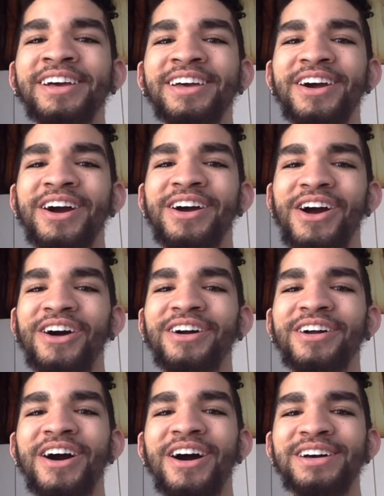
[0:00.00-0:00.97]
are
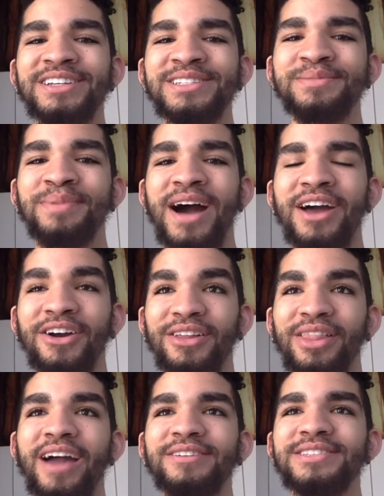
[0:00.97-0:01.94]
all caused by our
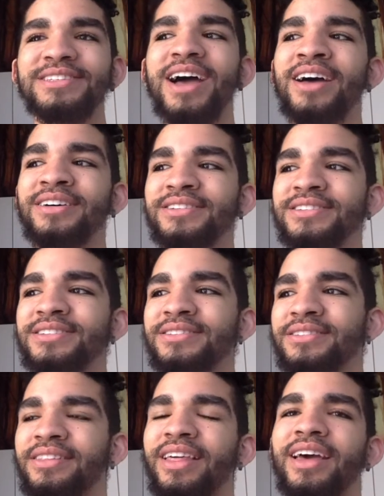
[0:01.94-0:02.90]
lifestyles,
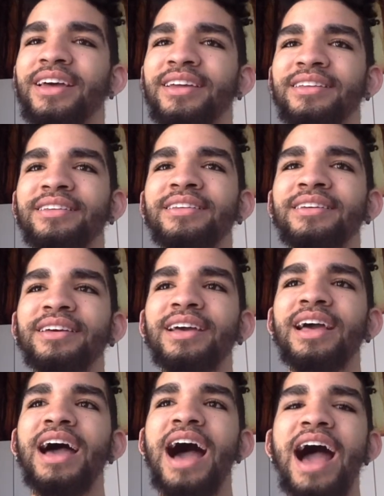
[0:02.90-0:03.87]
then
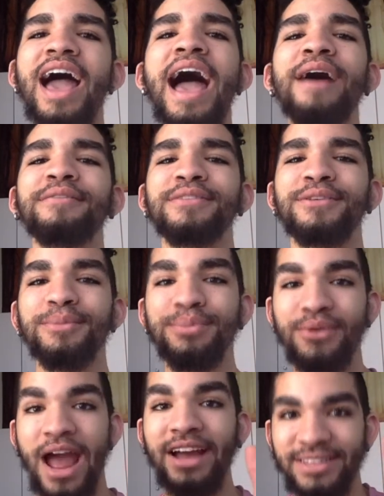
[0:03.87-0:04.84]
I have to
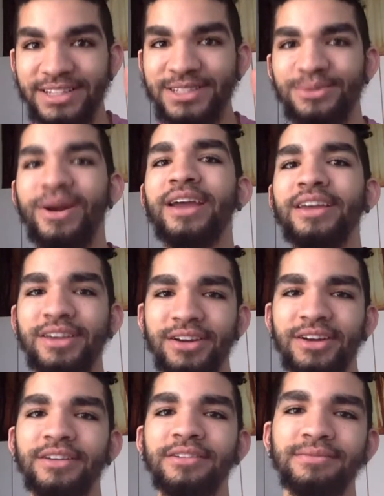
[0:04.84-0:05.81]
practice right here.